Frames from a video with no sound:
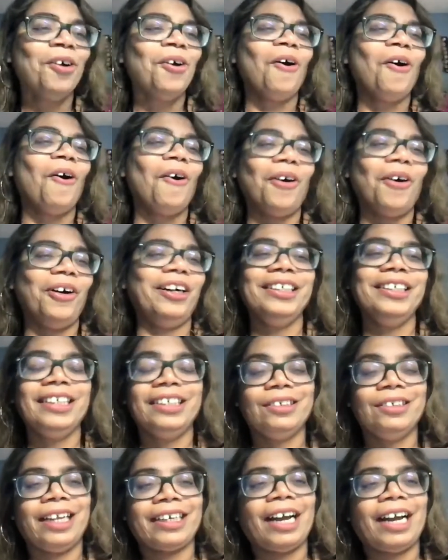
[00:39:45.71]
Or
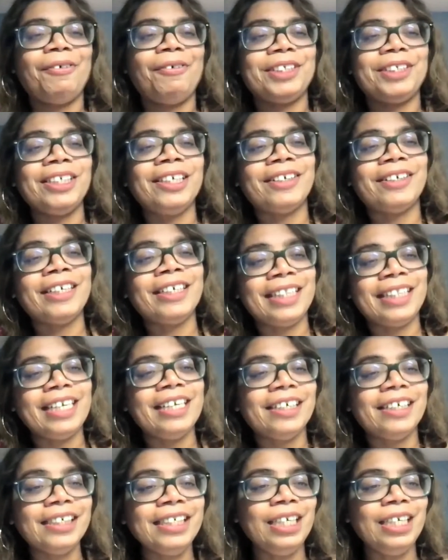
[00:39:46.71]
like I was hearing in the
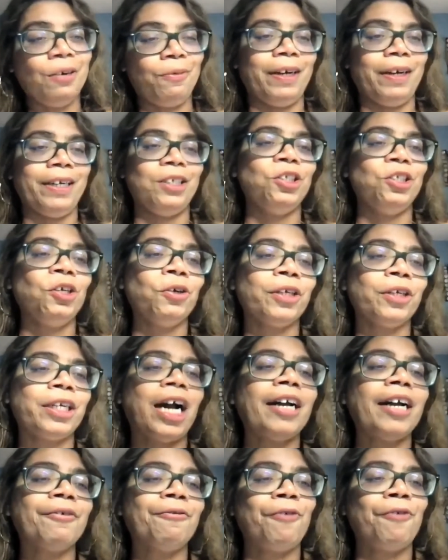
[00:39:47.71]
earlier one,
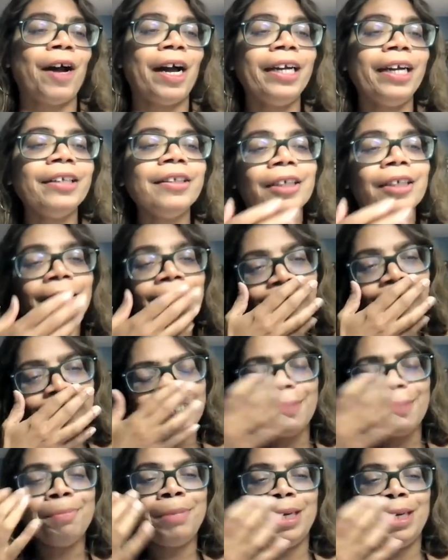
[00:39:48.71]
can't find
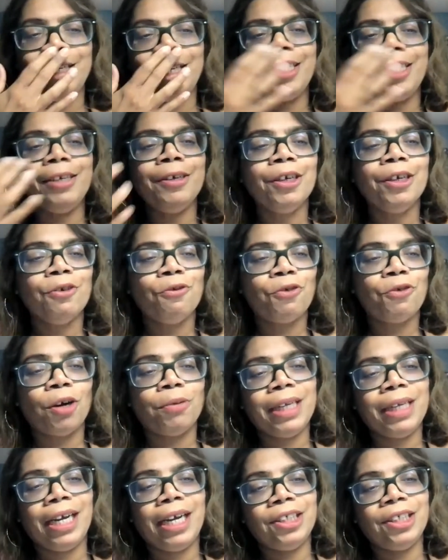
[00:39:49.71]
somebody
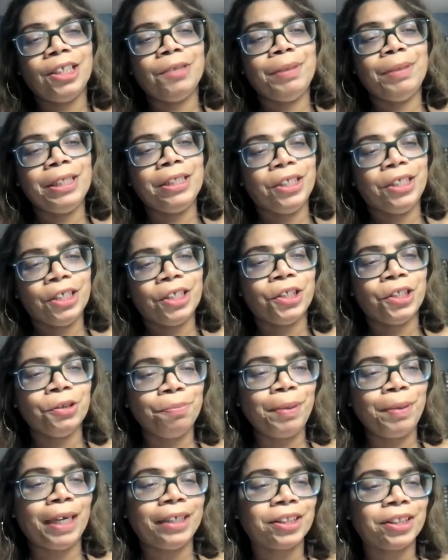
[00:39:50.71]
from the
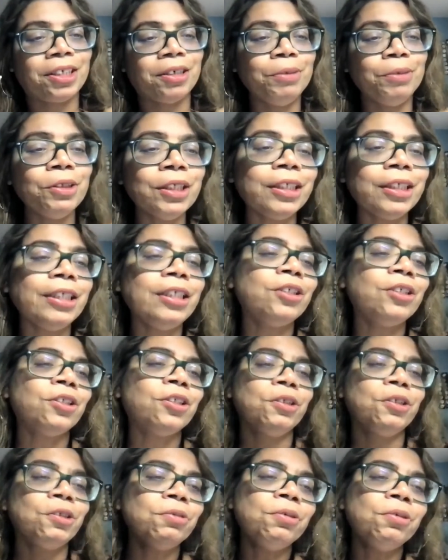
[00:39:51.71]
LGBTQ plus community to
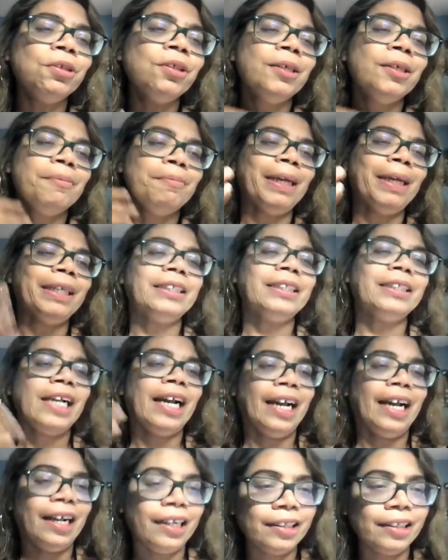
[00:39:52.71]
do mental
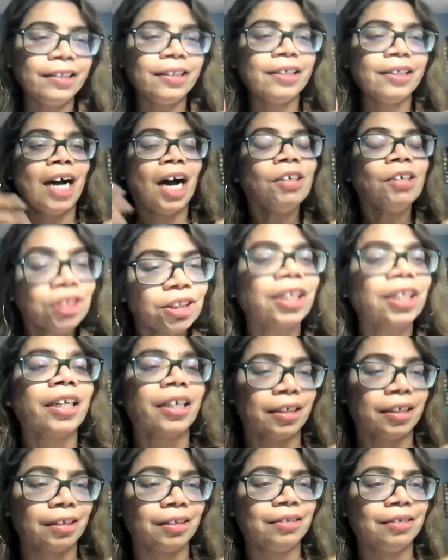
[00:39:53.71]
health counseling.